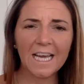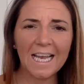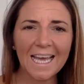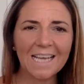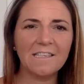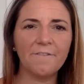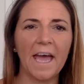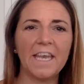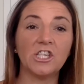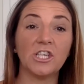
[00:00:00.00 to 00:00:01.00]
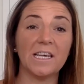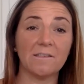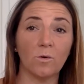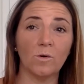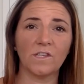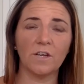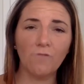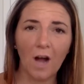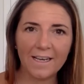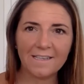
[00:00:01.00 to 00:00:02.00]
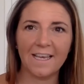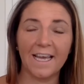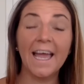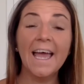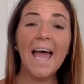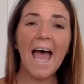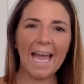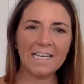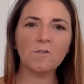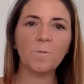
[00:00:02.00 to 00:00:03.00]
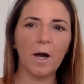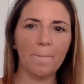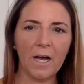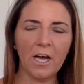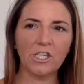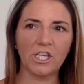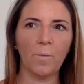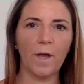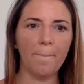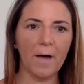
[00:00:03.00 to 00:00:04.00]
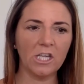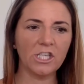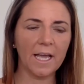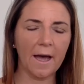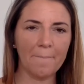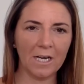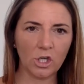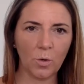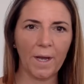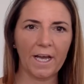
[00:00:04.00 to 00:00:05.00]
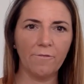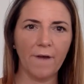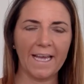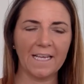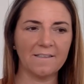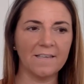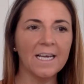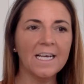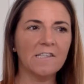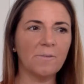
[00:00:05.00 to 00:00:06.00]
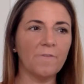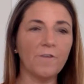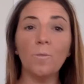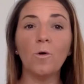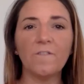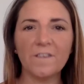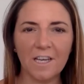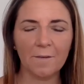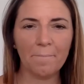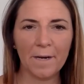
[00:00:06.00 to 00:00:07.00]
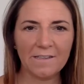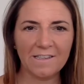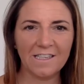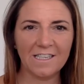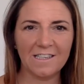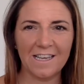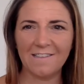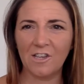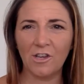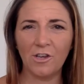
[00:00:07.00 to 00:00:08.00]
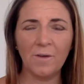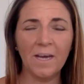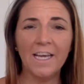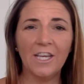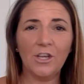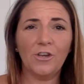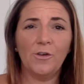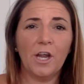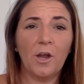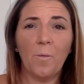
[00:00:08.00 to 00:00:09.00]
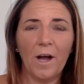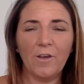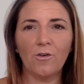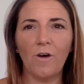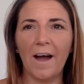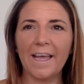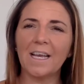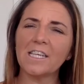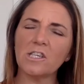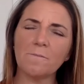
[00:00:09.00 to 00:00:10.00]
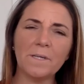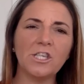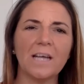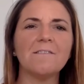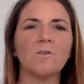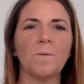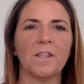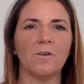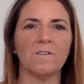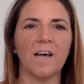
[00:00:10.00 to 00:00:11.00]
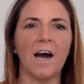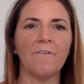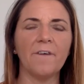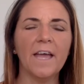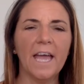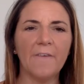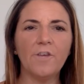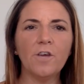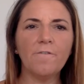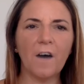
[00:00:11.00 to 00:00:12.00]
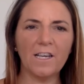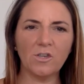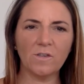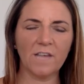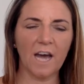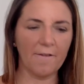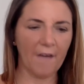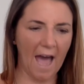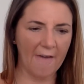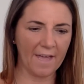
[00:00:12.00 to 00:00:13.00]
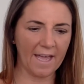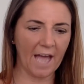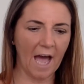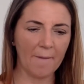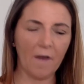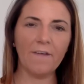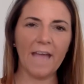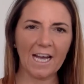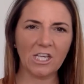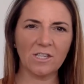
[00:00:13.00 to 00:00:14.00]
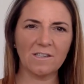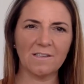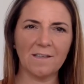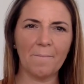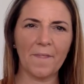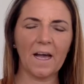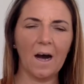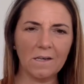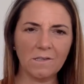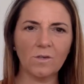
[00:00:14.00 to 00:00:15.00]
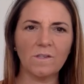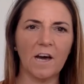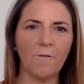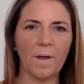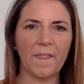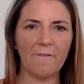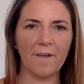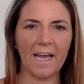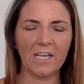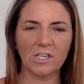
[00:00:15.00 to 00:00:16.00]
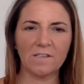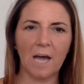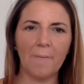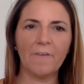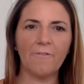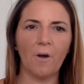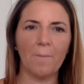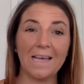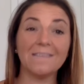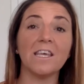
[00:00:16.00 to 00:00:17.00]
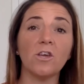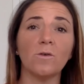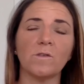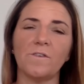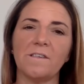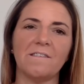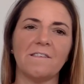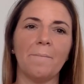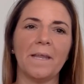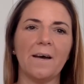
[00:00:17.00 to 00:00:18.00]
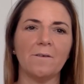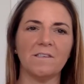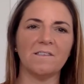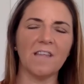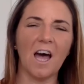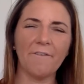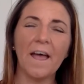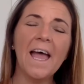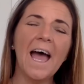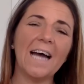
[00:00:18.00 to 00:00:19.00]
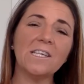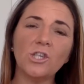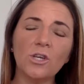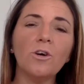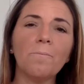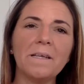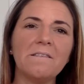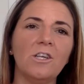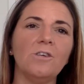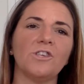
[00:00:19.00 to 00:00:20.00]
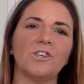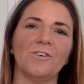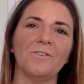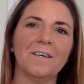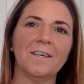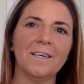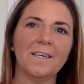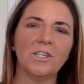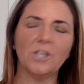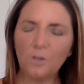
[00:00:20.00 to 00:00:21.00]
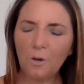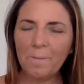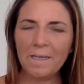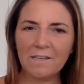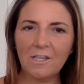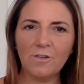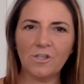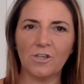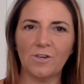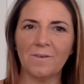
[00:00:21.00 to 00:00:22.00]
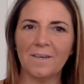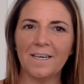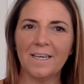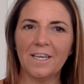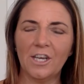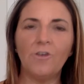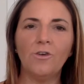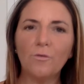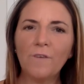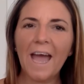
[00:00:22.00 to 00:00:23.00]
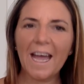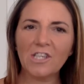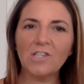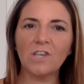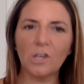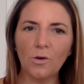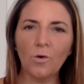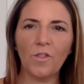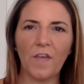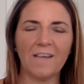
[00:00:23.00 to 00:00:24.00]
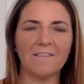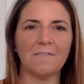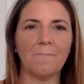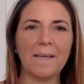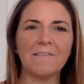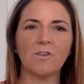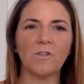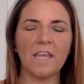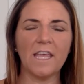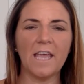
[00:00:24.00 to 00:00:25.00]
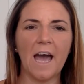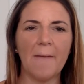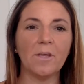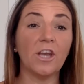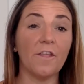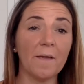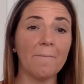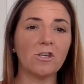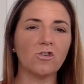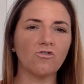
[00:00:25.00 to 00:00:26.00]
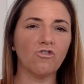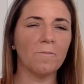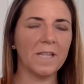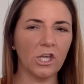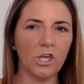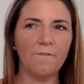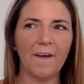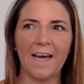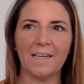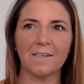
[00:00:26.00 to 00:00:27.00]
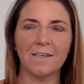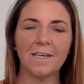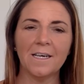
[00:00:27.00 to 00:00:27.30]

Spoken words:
The collective energy is also rising. Hence, we are purging. We are purging at a much quicker rate. So if you all of a sudden burst into tears and you don't know why you're crying, like, just be gentle with yourself. If you find yourself having a reaction to something, ask yourself where that reaction is coming from. Is it yours or is it somebody else's stuff? And do not be delusional. Do not be delusional. You know, your reactions are your things. It's based on the emotional trauma that you've had.